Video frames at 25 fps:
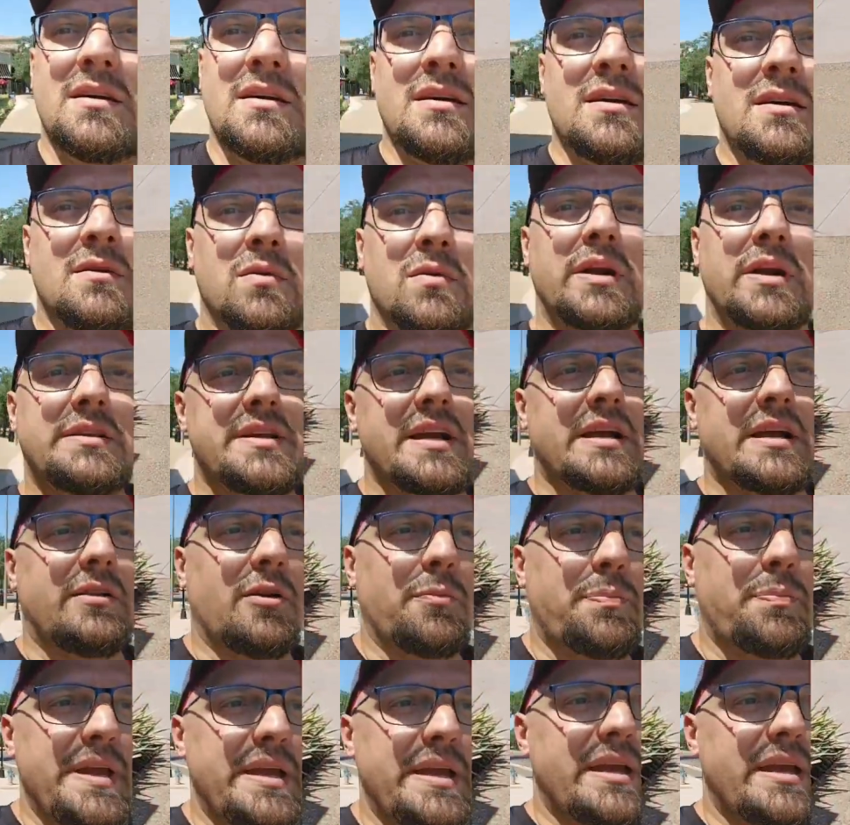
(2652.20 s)
We're going to take a
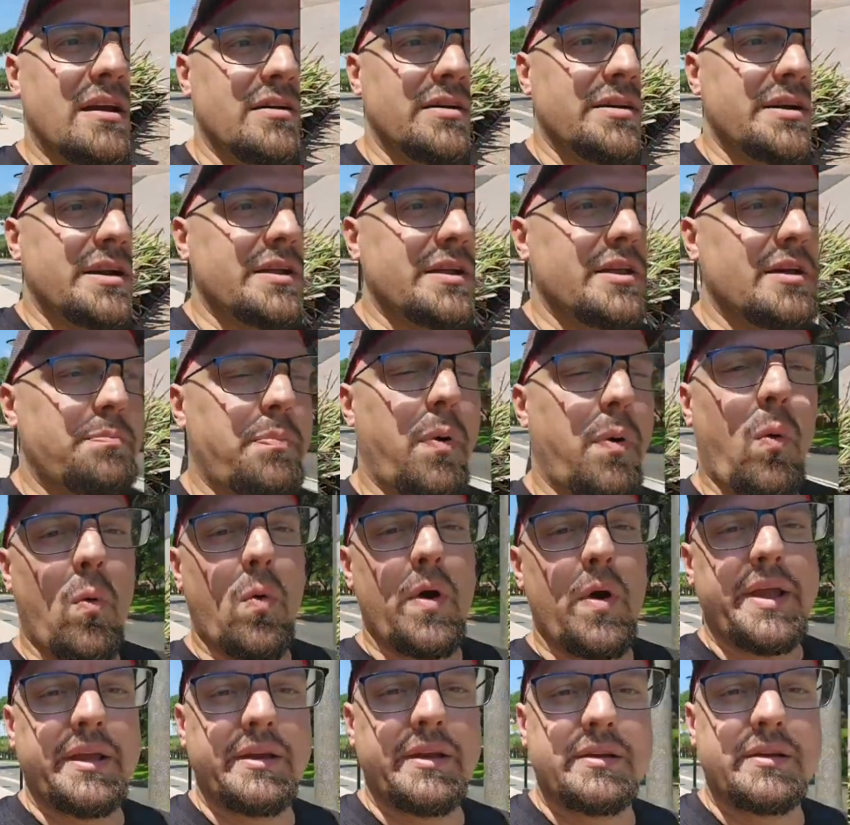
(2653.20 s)
little peek here into the
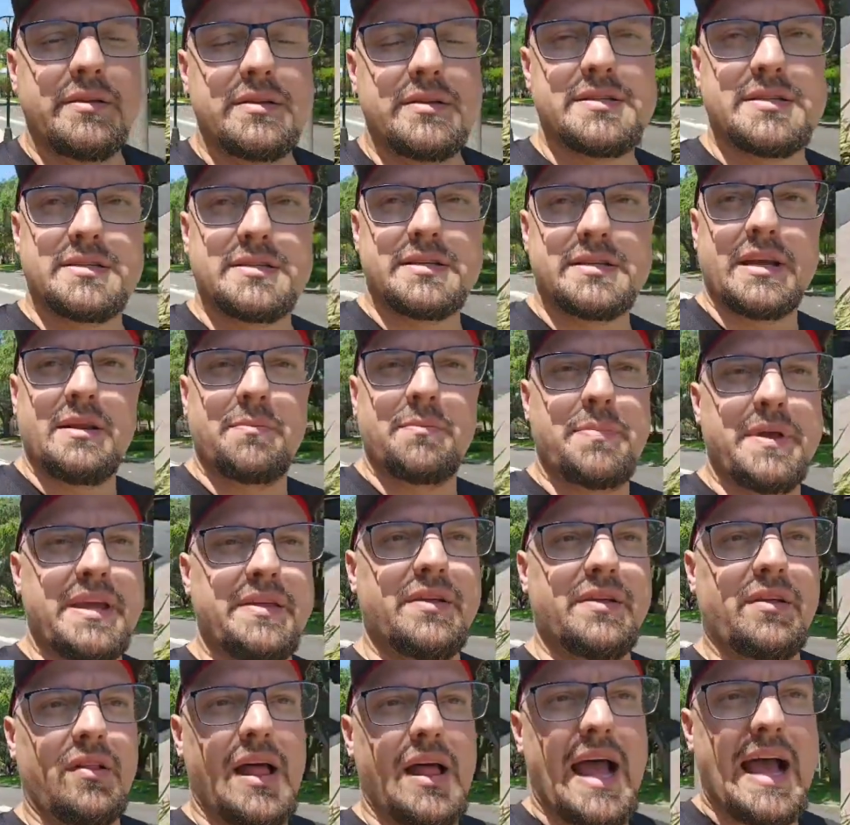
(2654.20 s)
Point. This is going to be
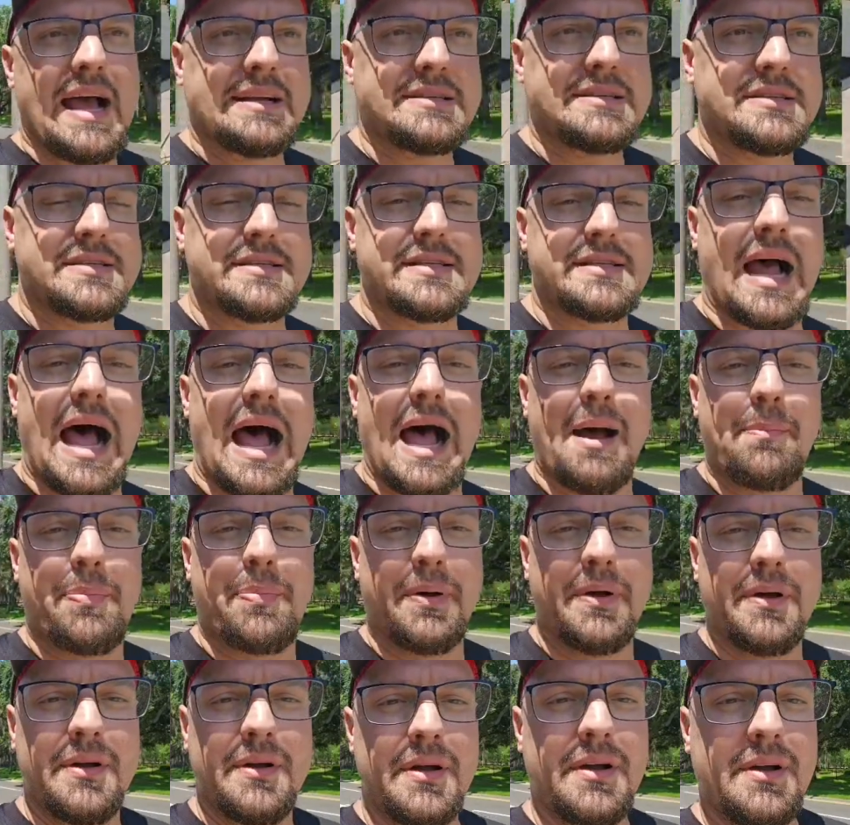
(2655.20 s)
the last stop
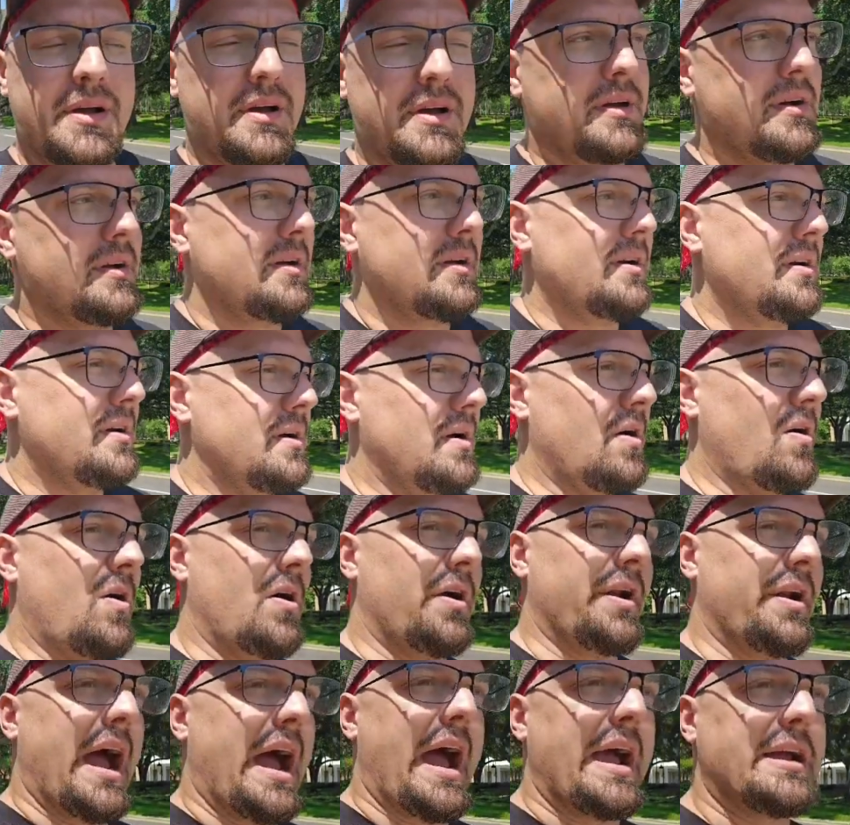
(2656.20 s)

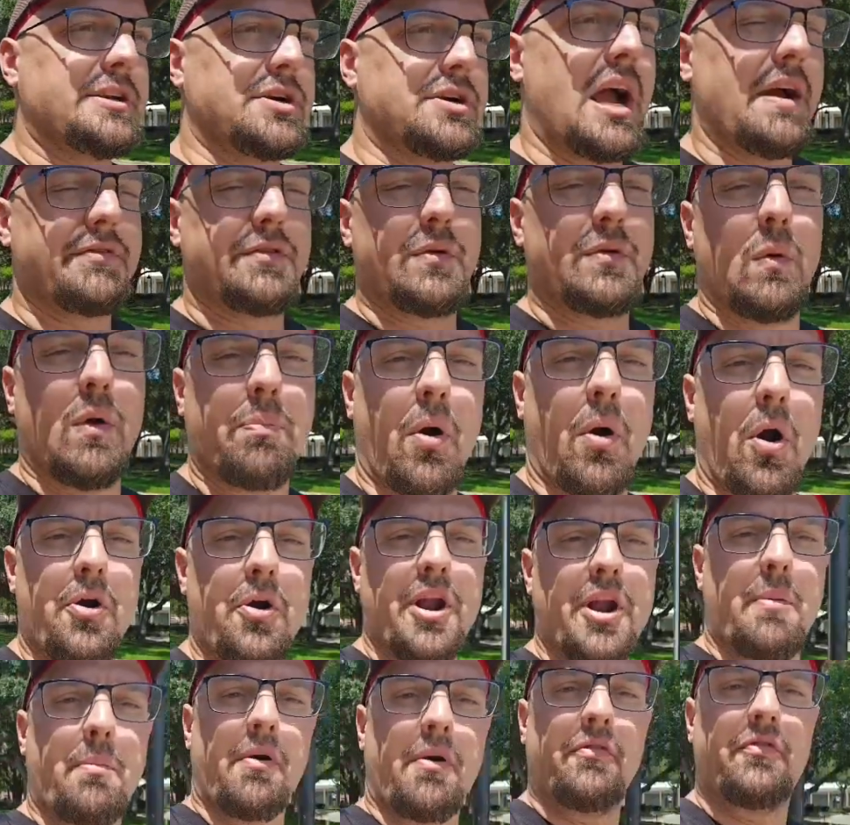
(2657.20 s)
on iDrive Tour part number